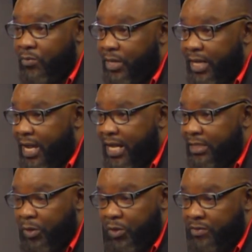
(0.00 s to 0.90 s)
we really
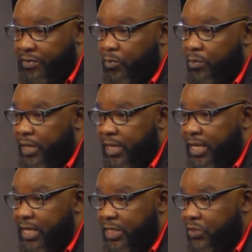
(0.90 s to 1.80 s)
can't, because even what we are
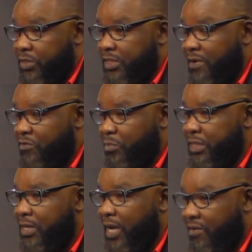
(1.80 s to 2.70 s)
getting is not enough to
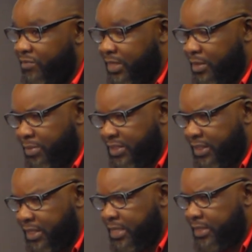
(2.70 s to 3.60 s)
meet our everyday
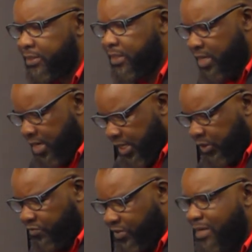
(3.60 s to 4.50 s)
basic needs.
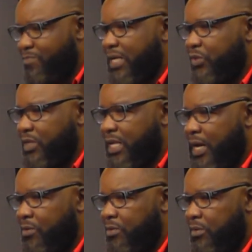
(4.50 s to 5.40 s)
And so for that person
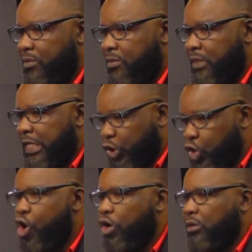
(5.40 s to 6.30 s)
now, it's
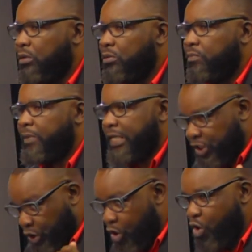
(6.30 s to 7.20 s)
gone.
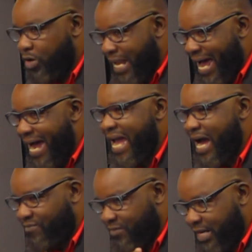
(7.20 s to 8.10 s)
It's gone. I
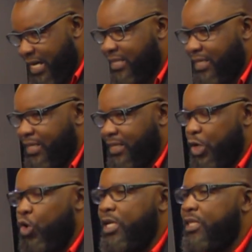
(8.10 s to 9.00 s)
have nothing.
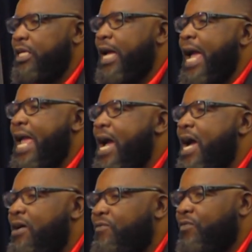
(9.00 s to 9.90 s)
The only thing I
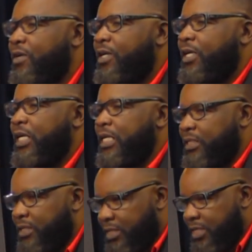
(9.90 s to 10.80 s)
have
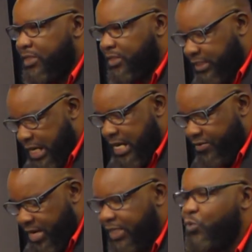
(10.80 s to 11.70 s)
is this
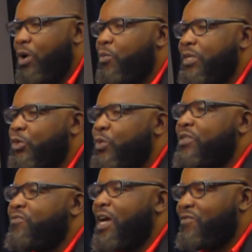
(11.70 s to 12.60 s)
salary. Let's work with the
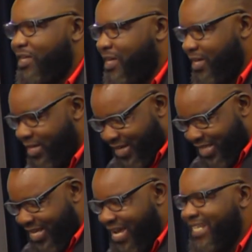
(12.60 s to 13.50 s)
25K.
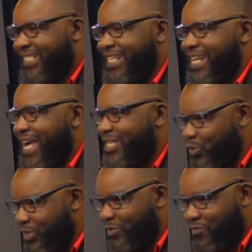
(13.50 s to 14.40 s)
The guy said he earns
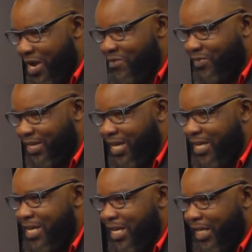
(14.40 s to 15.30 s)
25K.